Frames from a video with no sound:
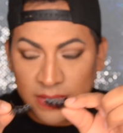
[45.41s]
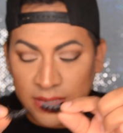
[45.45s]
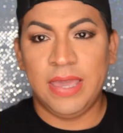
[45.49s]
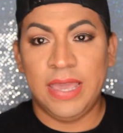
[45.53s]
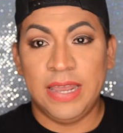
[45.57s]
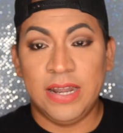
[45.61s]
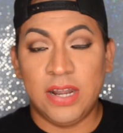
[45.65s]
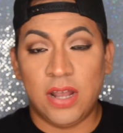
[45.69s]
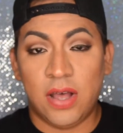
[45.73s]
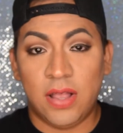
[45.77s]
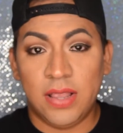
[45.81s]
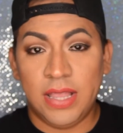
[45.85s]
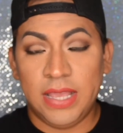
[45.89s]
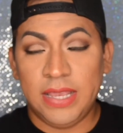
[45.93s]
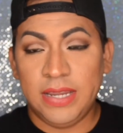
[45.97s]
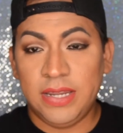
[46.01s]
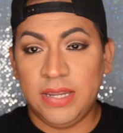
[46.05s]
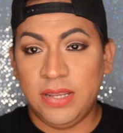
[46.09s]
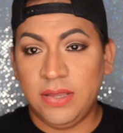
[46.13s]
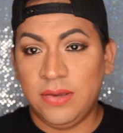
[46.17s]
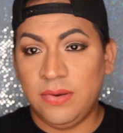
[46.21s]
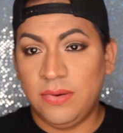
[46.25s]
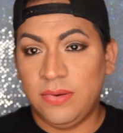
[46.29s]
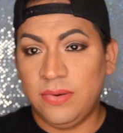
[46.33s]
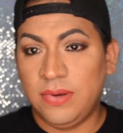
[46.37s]
And all I
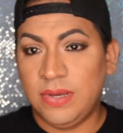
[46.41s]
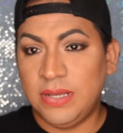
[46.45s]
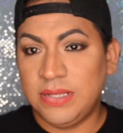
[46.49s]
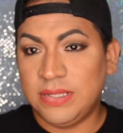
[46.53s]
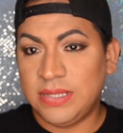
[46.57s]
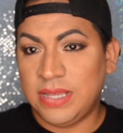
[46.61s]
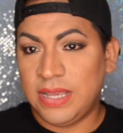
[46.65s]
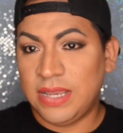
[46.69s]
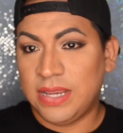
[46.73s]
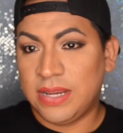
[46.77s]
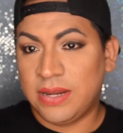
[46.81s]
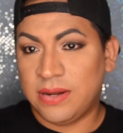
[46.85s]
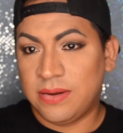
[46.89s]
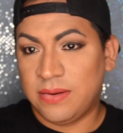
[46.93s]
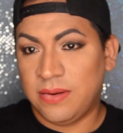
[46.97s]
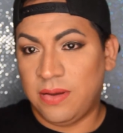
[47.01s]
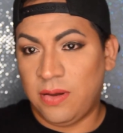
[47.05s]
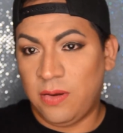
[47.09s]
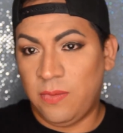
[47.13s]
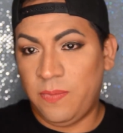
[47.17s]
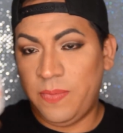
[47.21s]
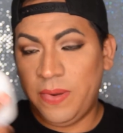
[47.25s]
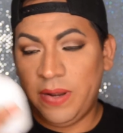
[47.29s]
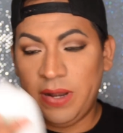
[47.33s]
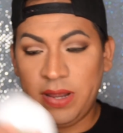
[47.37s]
do is I
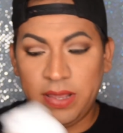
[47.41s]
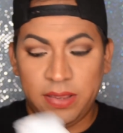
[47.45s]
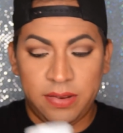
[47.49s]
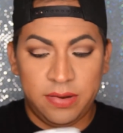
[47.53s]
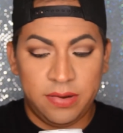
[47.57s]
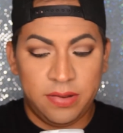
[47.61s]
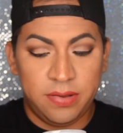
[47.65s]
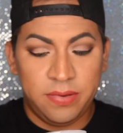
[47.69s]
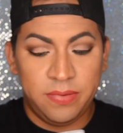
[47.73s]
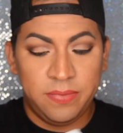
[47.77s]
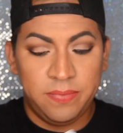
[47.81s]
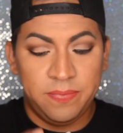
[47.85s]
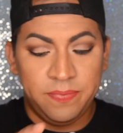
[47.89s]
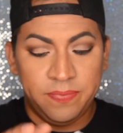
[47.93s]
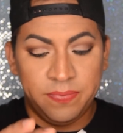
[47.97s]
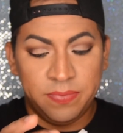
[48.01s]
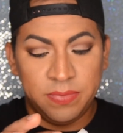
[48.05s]
open it, you know,